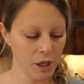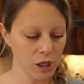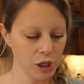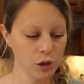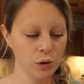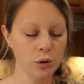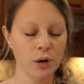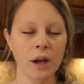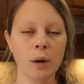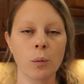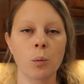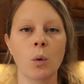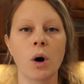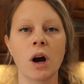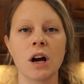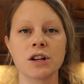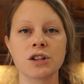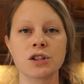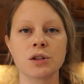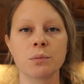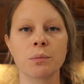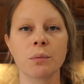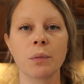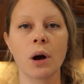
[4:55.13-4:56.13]
You can
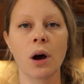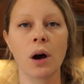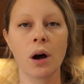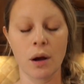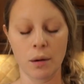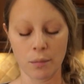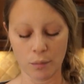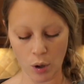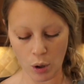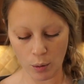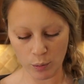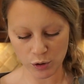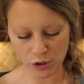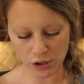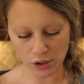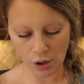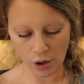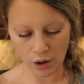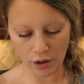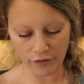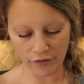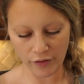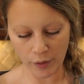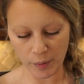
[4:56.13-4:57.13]
wash almost
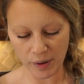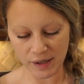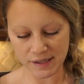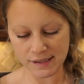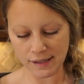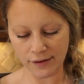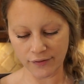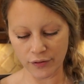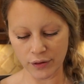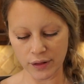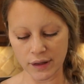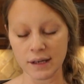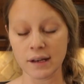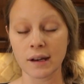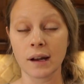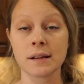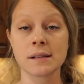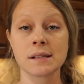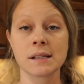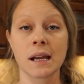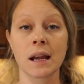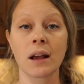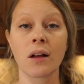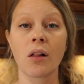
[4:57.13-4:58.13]
all of them except for the
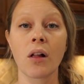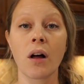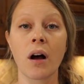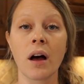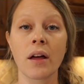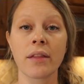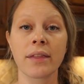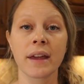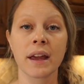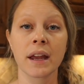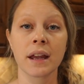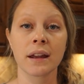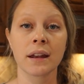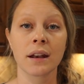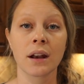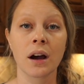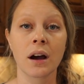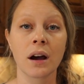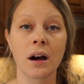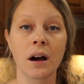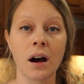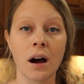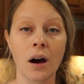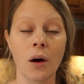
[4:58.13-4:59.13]
dusting cloth in
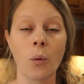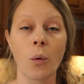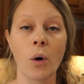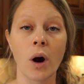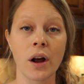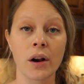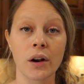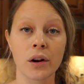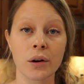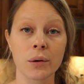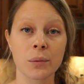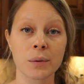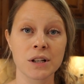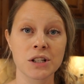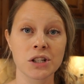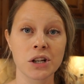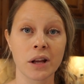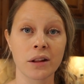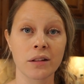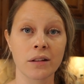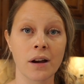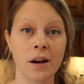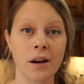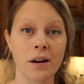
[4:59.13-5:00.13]
hot water, which
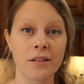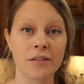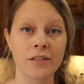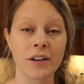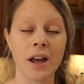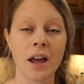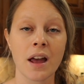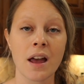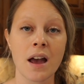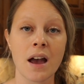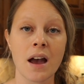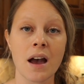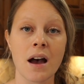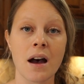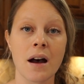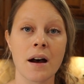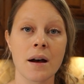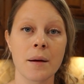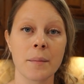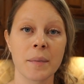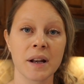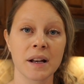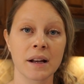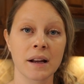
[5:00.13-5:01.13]
I love,
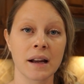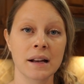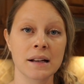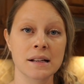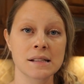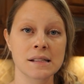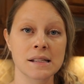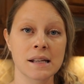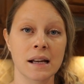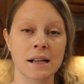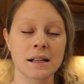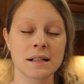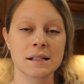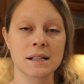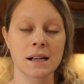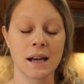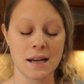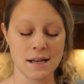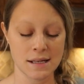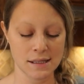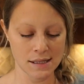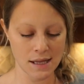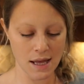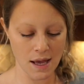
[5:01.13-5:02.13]
and kind of
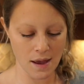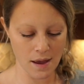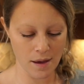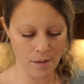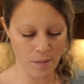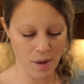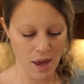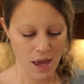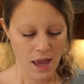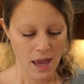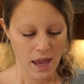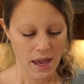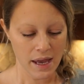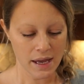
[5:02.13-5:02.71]
sanitize them.